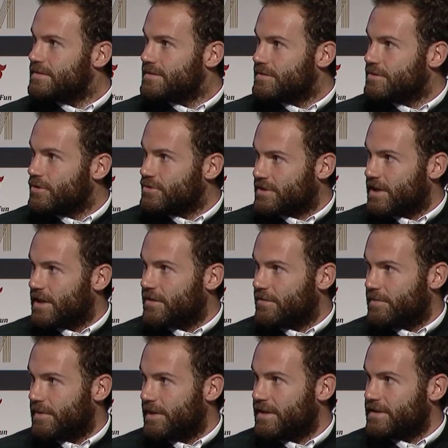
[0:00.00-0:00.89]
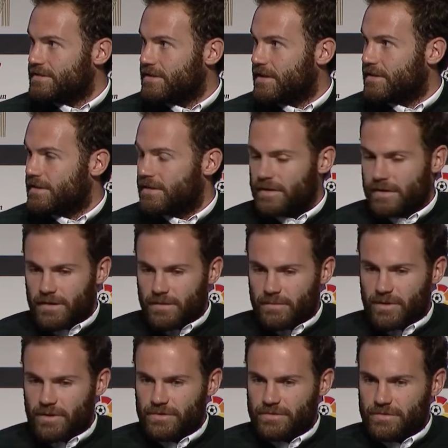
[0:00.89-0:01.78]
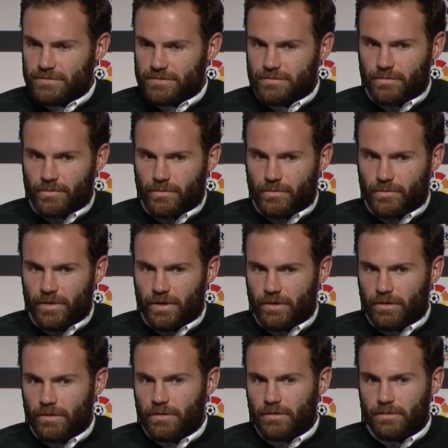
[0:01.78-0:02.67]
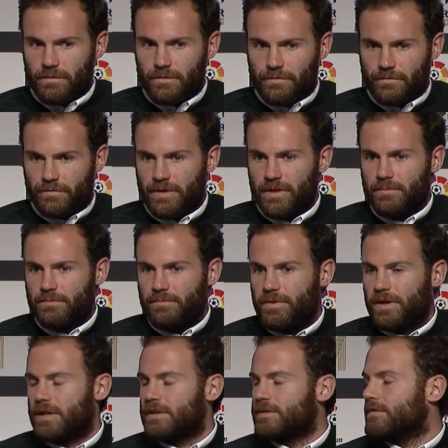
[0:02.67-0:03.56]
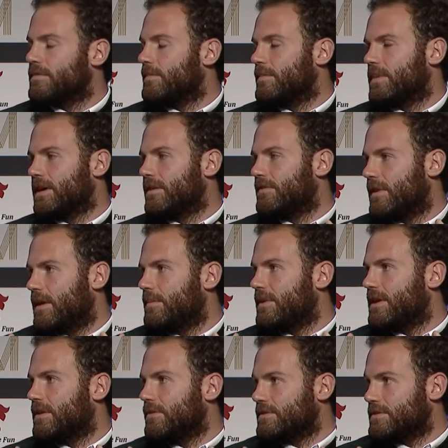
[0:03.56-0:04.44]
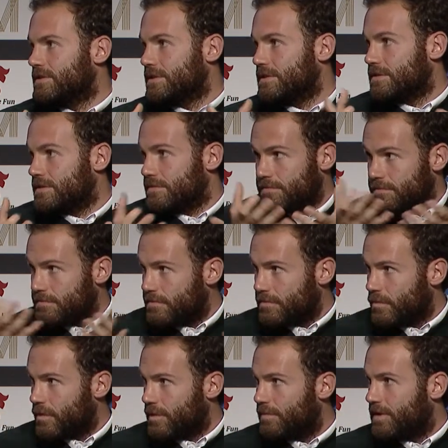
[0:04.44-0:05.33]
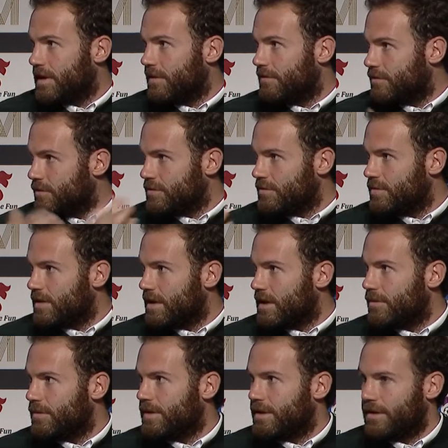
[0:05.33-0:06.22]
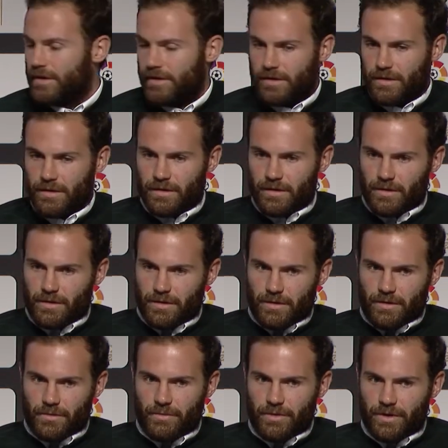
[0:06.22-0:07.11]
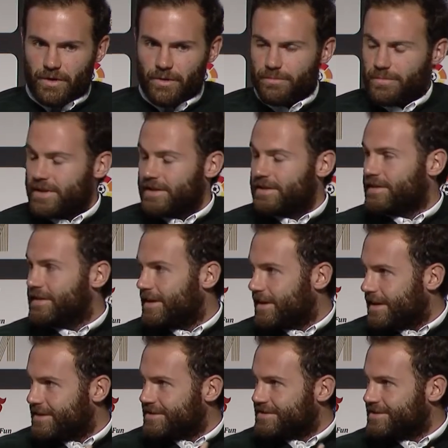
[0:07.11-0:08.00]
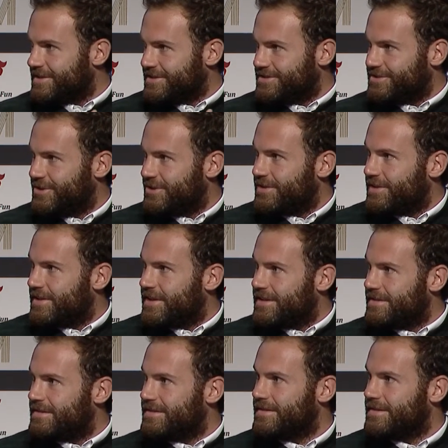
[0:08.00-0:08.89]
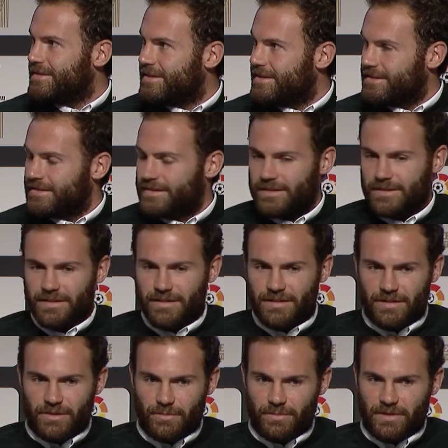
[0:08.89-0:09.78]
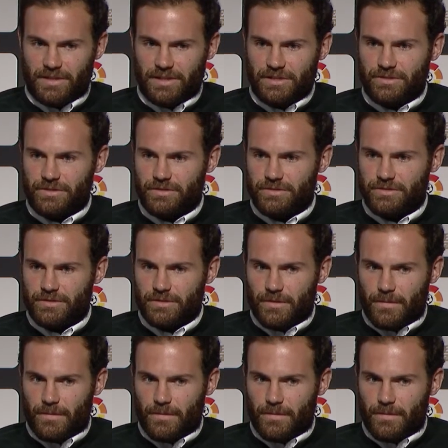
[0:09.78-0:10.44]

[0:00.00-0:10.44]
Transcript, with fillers: those kind of players that because we all feel part of a big family, which is we play football and we we compete against each other and in the competitions.